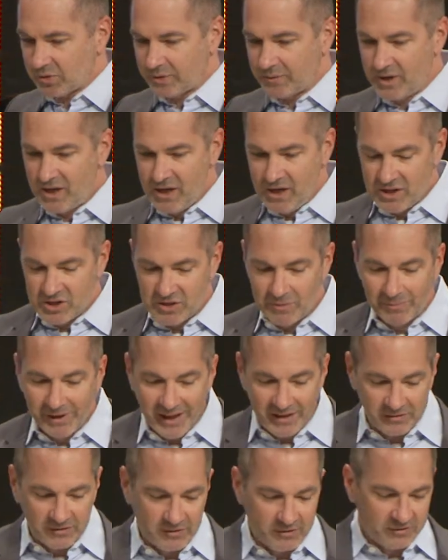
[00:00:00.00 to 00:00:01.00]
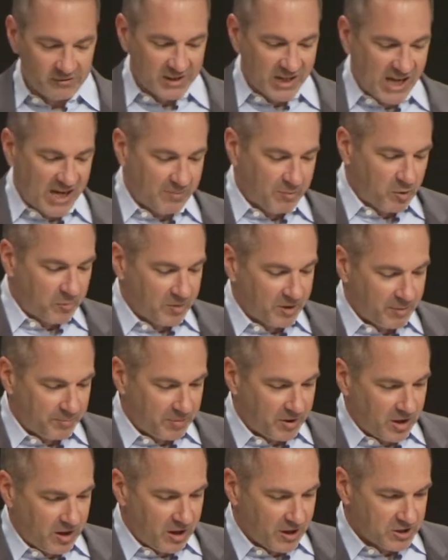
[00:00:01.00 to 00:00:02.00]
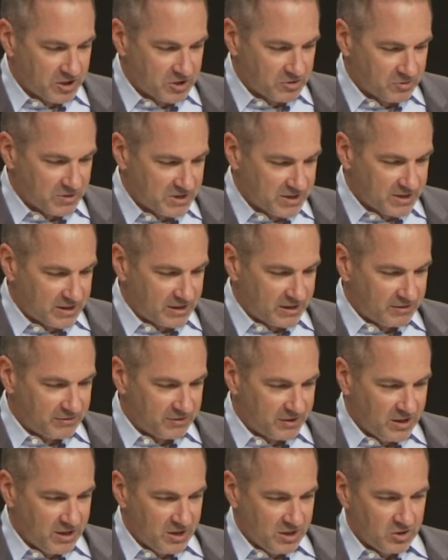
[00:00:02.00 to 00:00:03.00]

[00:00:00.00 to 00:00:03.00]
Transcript: Lord, that you bless this time, open up our hearts to receive